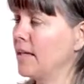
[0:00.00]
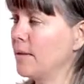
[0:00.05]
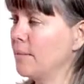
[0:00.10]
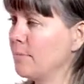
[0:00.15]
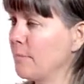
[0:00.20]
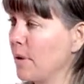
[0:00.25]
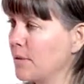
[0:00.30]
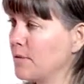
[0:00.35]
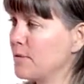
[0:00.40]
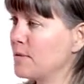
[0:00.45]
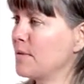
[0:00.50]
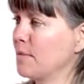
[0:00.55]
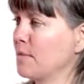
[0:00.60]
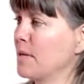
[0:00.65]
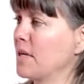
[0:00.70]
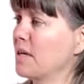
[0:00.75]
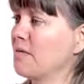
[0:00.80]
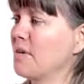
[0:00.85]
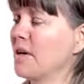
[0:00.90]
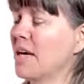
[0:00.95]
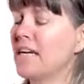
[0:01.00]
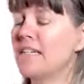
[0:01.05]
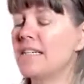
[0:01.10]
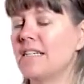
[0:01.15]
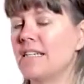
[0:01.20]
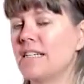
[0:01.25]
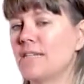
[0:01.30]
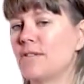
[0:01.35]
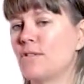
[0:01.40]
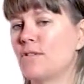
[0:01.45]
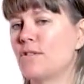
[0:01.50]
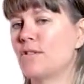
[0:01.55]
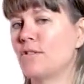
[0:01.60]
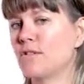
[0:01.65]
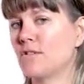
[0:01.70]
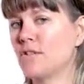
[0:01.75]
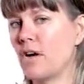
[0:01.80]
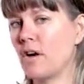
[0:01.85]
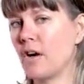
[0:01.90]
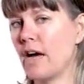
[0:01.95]
poster we created is to
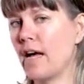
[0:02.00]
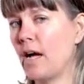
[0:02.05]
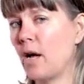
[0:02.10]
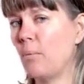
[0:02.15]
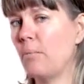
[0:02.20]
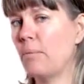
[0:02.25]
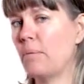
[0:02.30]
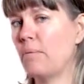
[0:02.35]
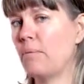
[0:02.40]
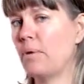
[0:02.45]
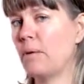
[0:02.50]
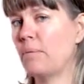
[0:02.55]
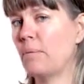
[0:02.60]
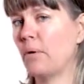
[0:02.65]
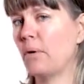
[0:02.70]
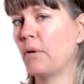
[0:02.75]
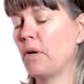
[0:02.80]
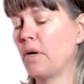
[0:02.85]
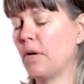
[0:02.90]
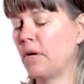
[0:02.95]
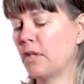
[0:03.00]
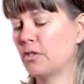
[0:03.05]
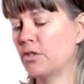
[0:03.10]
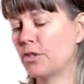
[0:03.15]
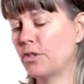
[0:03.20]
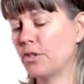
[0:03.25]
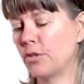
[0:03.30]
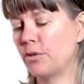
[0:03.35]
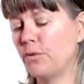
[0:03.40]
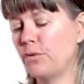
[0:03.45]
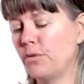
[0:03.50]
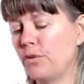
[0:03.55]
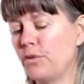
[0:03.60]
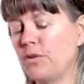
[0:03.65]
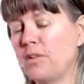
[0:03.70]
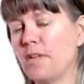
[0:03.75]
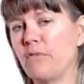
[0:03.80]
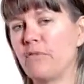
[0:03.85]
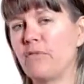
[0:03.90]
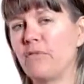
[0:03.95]
start helping people to go
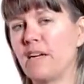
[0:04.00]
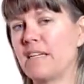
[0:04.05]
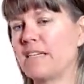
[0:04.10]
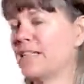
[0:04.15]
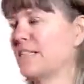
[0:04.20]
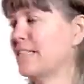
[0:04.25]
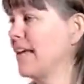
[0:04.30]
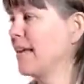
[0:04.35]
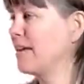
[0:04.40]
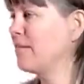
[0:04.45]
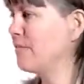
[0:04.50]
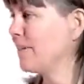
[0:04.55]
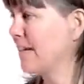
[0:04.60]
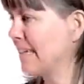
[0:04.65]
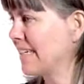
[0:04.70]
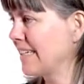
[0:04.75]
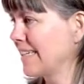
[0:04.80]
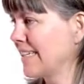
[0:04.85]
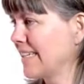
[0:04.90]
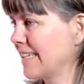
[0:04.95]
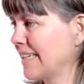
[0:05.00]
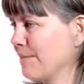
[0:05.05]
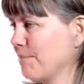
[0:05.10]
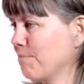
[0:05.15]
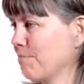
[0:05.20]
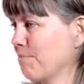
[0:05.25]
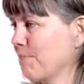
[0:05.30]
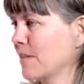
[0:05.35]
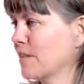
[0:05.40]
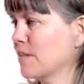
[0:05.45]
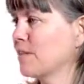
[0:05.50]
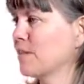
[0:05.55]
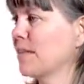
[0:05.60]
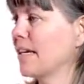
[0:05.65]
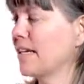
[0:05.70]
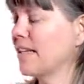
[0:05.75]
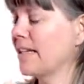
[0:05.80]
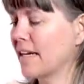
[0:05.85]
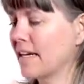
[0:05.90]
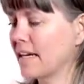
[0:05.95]
through that phase safely. So
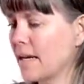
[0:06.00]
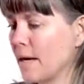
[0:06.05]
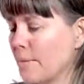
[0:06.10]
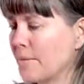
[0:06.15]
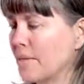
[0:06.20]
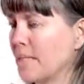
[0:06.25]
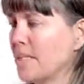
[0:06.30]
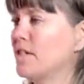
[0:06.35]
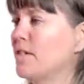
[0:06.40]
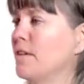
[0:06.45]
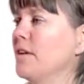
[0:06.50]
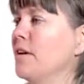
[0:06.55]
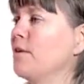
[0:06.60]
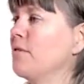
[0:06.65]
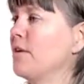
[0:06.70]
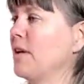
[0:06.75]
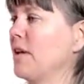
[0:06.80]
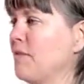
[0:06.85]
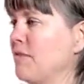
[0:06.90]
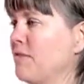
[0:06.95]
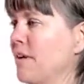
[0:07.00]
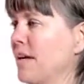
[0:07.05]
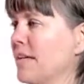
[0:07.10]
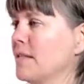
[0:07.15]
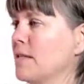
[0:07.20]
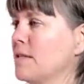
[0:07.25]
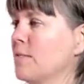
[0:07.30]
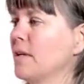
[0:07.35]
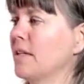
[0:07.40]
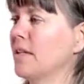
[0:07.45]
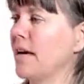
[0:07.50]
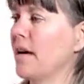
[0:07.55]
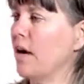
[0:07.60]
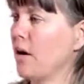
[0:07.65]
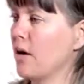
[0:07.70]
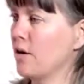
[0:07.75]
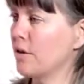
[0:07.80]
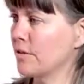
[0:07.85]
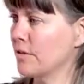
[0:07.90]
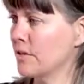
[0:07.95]
they then come into the green phase where they
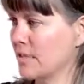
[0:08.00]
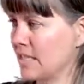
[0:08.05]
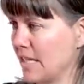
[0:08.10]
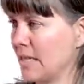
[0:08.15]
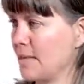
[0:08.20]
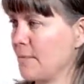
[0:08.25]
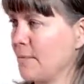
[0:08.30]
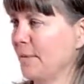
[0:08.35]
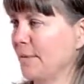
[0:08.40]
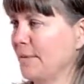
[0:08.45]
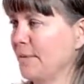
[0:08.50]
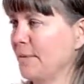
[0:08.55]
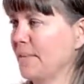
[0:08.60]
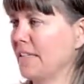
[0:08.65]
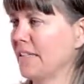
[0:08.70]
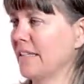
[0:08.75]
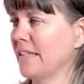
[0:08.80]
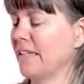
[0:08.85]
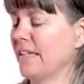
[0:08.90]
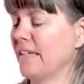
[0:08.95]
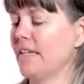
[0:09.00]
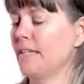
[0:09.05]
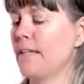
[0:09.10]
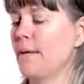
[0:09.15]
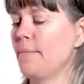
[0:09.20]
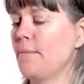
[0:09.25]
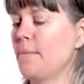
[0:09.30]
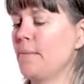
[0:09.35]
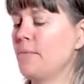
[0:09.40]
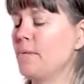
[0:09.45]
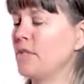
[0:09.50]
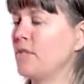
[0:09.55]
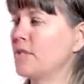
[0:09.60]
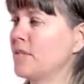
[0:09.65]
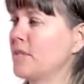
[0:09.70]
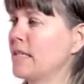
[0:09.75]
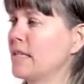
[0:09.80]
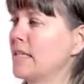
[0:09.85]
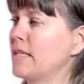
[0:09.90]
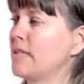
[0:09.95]
are stable and they maybe
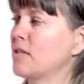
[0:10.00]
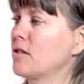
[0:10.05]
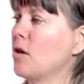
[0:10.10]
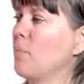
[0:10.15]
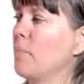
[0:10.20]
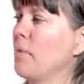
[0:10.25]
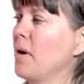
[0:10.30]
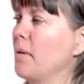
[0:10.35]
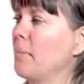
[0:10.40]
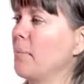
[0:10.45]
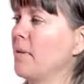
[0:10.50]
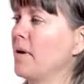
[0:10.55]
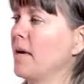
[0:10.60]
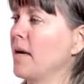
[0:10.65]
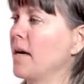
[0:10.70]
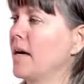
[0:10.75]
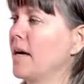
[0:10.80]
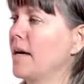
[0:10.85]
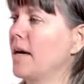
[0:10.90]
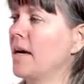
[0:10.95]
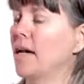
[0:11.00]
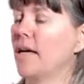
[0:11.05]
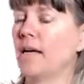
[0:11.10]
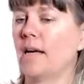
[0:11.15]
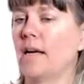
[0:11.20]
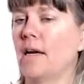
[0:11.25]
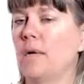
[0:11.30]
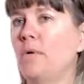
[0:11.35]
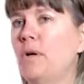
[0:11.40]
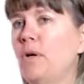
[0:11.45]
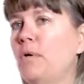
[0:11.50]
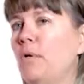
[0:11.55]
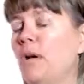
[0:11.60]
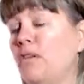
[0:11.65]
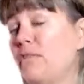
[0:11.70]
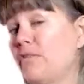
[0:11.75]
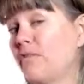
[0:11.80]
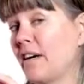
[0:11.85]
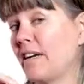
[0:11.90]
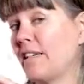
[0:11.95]
just need a top up, and we call
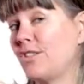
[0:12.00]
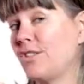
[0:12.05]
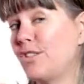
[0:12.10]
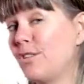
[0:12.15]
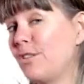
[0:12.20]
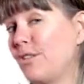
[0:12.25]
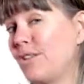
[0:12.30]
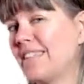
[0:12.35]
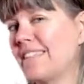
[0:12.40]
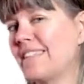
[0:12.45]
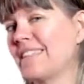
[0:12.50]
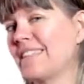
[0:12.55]
it fine tuning.